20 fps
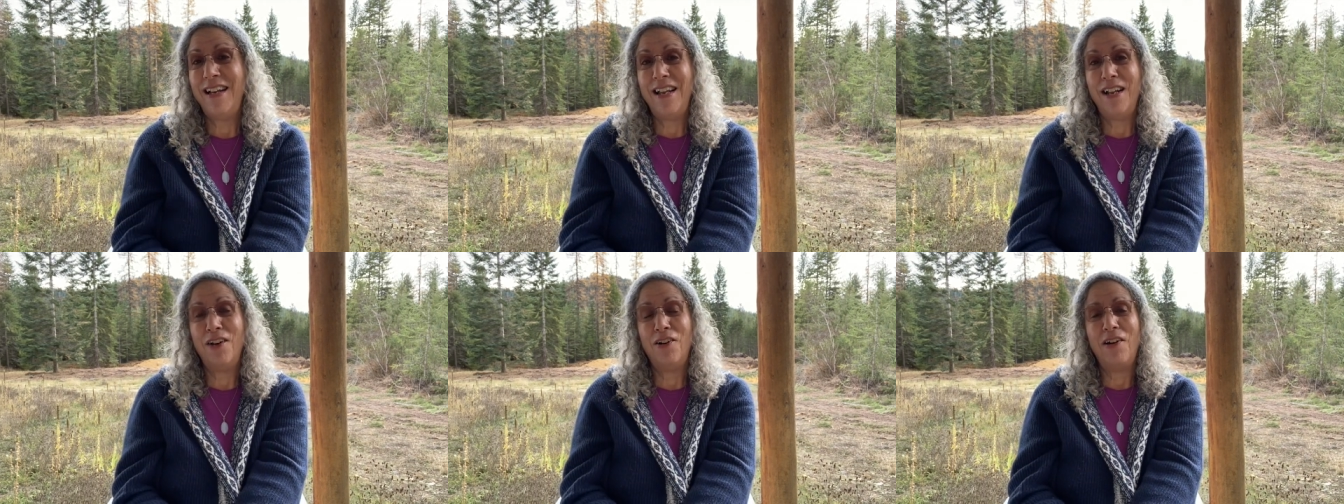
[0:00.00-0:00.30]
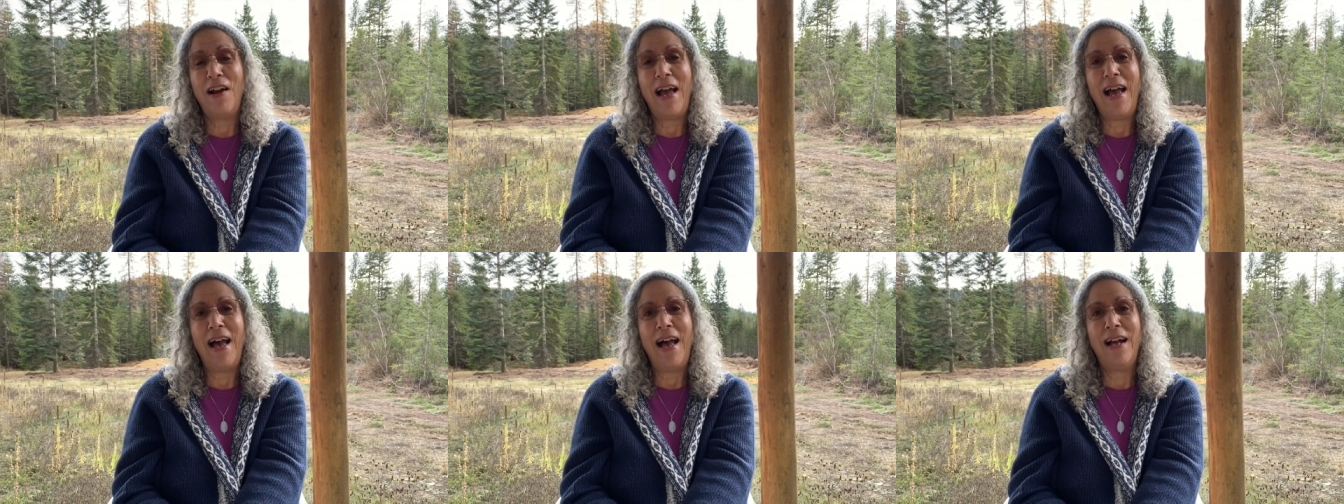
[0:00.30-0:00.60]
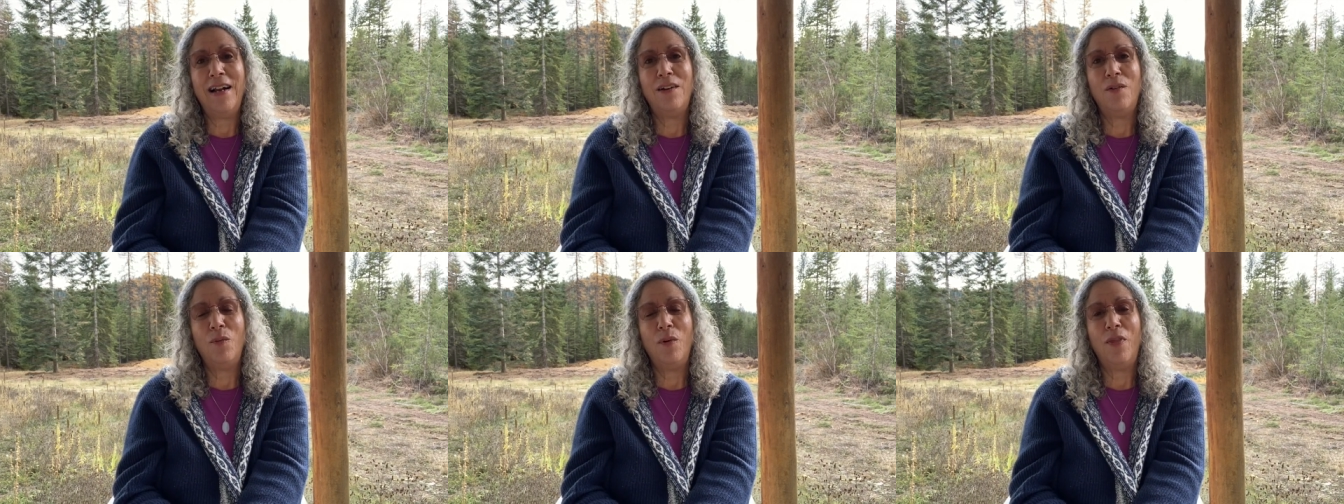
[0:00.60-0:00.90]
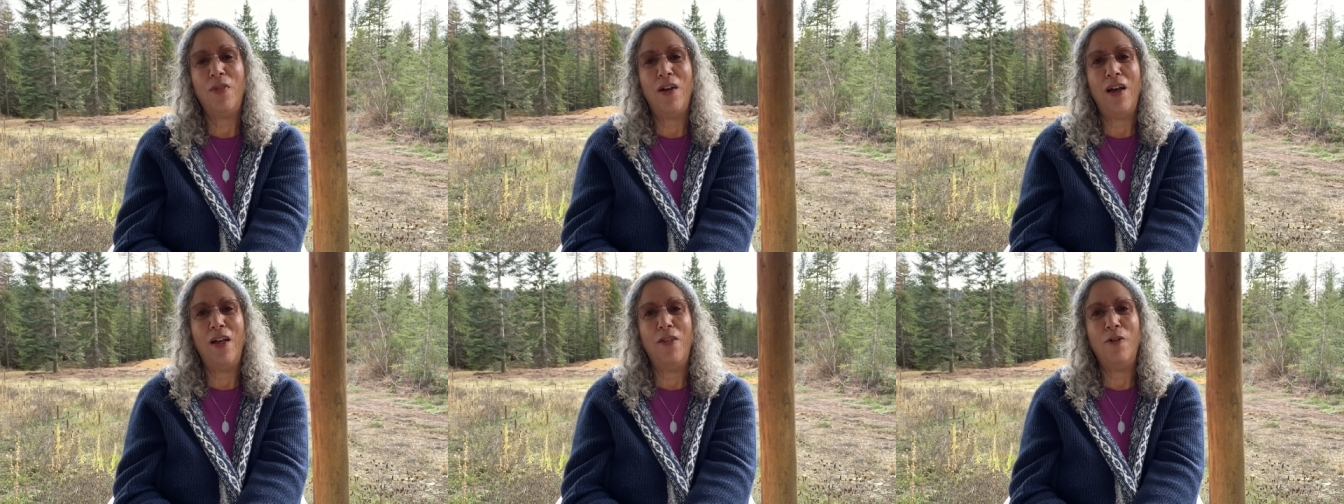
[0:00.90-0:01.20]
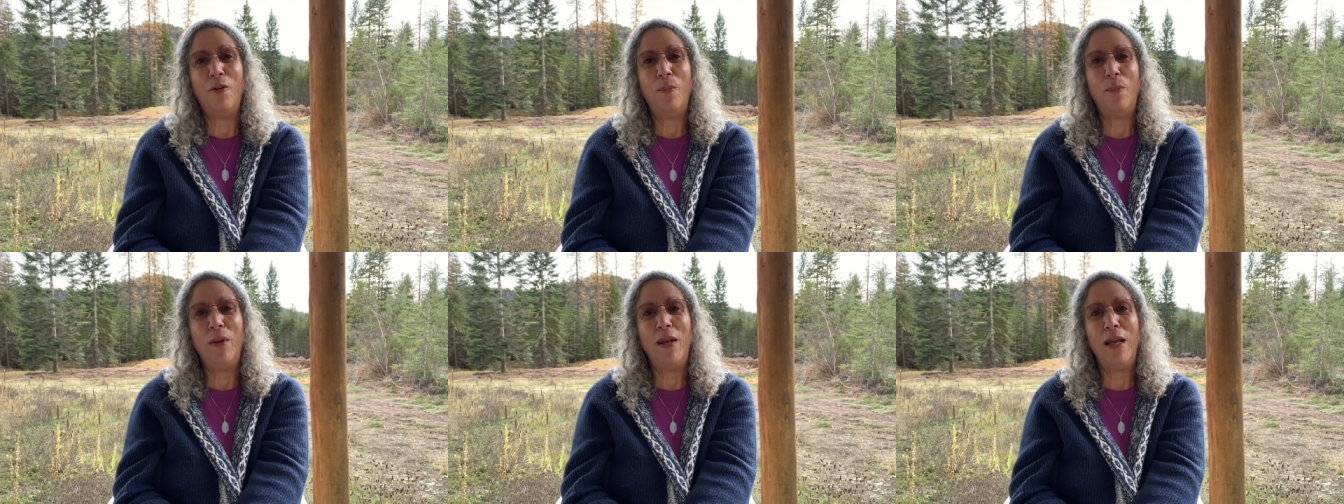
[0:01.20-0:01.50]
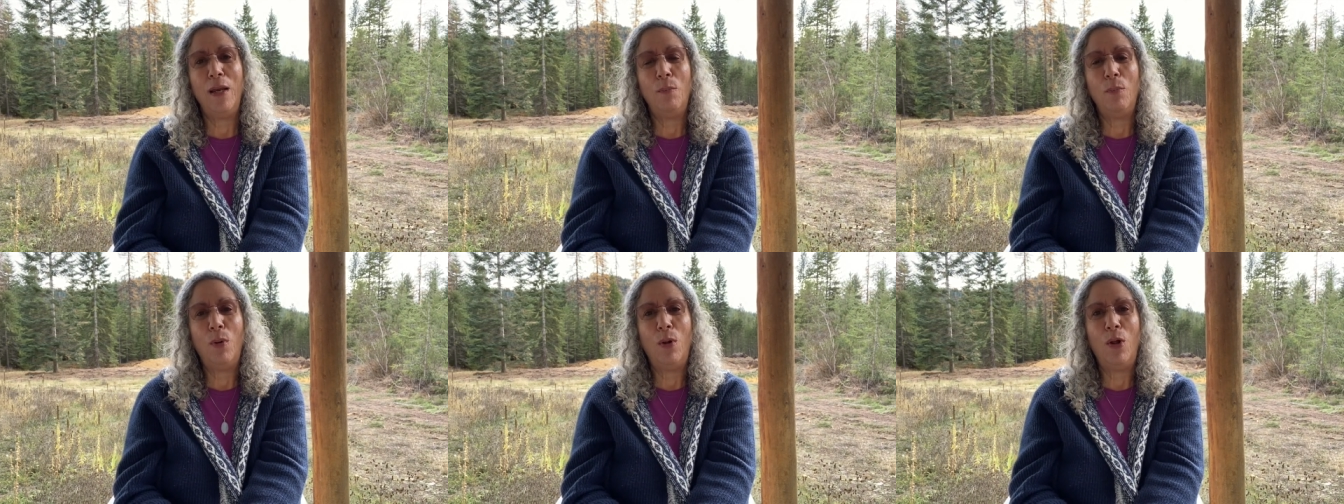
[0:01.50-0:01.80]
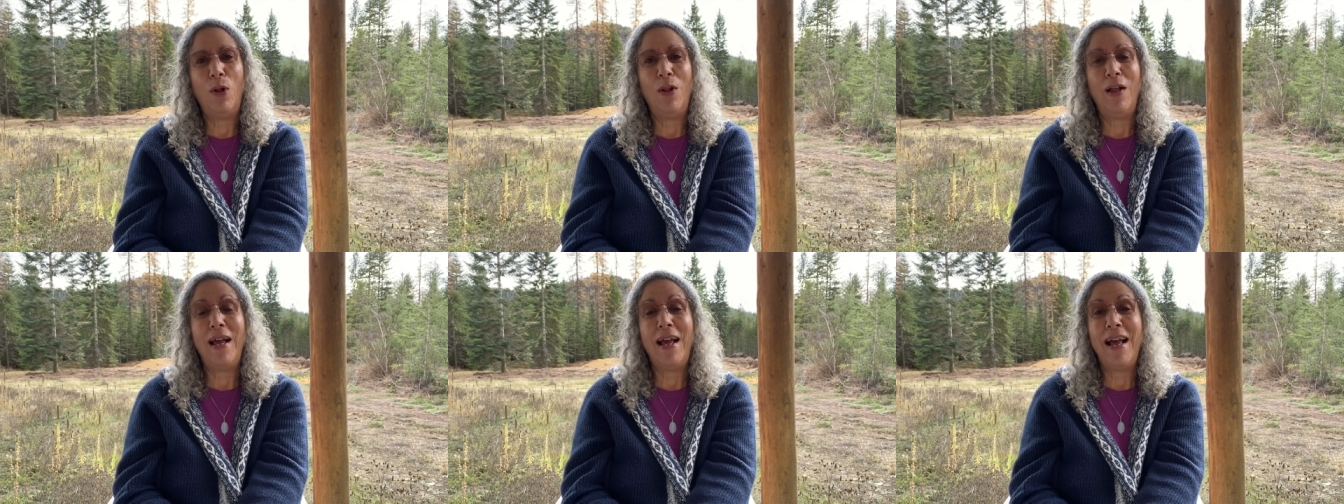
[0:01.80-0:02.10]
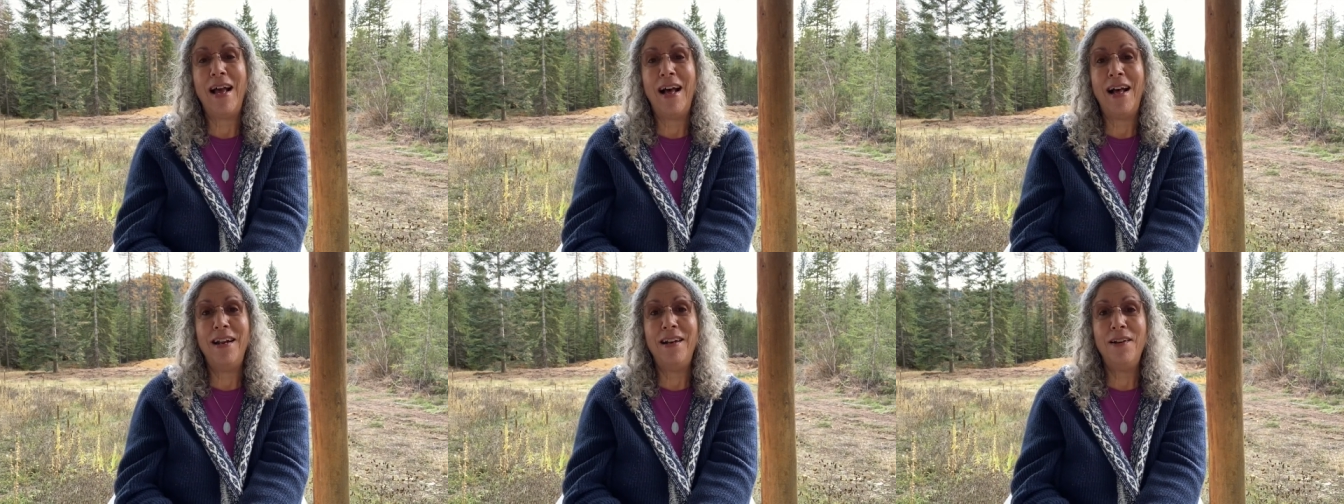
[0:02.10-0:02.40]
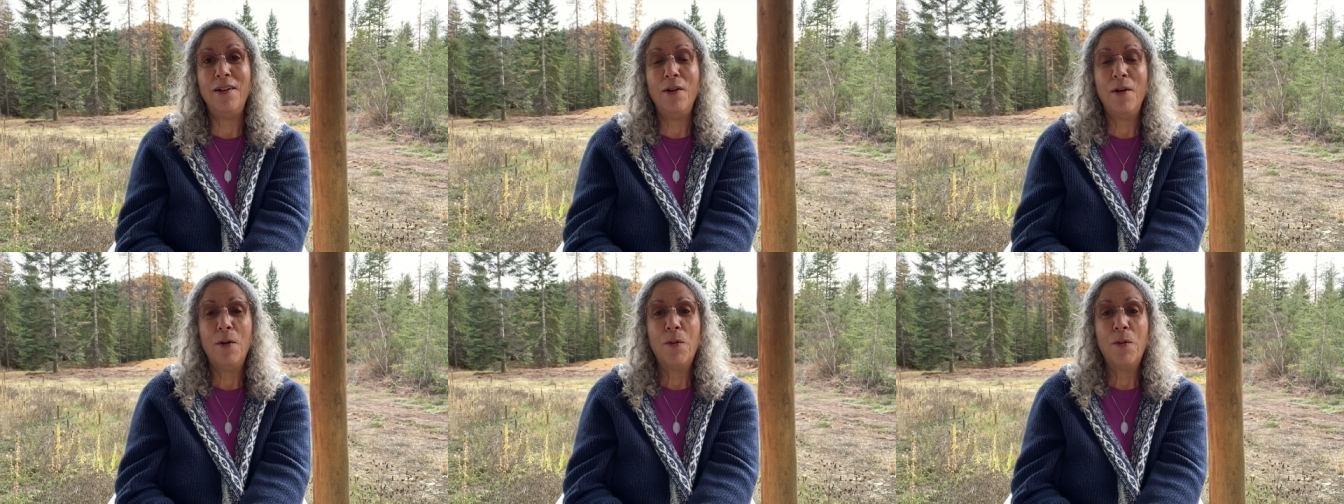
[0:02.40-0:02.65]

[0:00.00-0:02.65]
interact with other people and